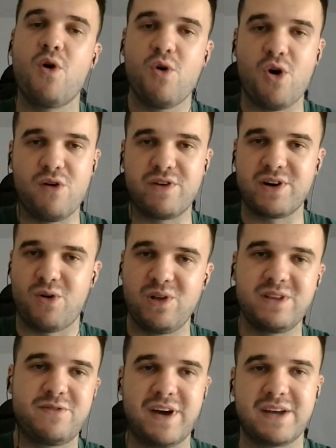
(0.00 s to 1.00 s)
go over
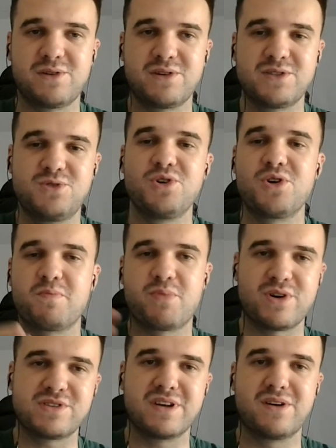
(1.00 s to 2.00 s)
all the factors do your
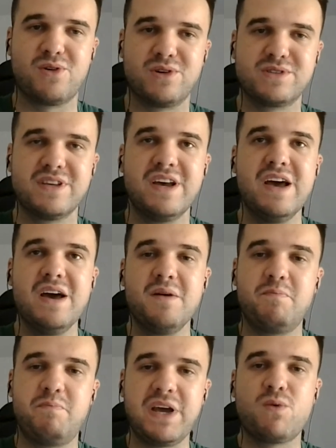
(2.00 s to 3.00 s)
pros and cons
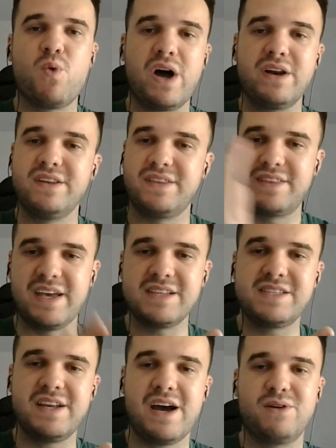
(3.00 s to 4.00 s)
pick one
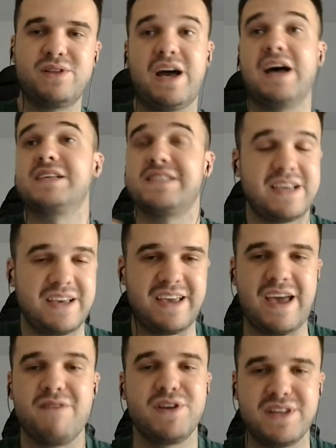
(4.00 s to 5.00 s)
test it out as
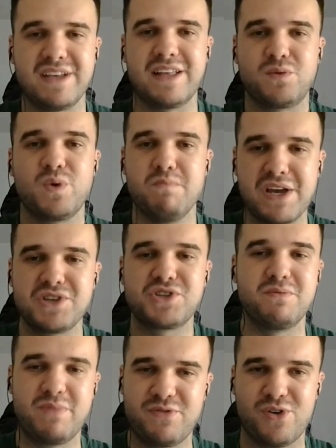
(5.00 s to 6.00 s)
everything that we
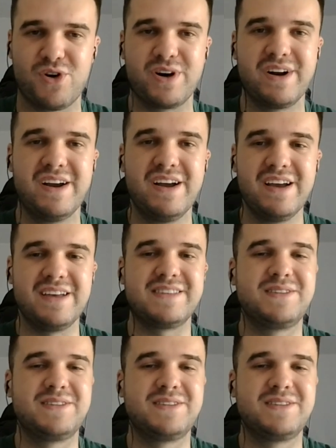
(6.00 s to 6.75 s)
mentioned before.